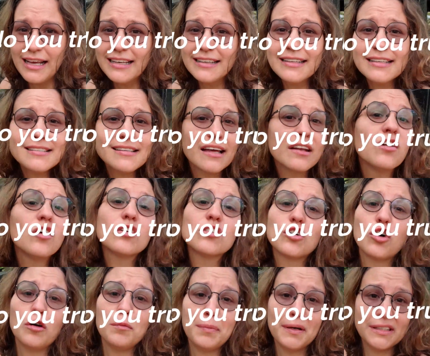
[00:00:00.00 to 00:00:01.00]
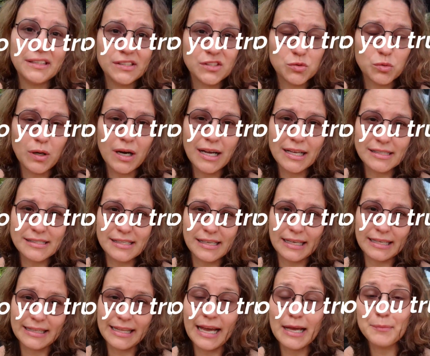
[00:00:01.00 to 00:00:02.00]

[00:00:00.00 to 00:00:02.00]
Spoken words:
These are not companies who are answering there.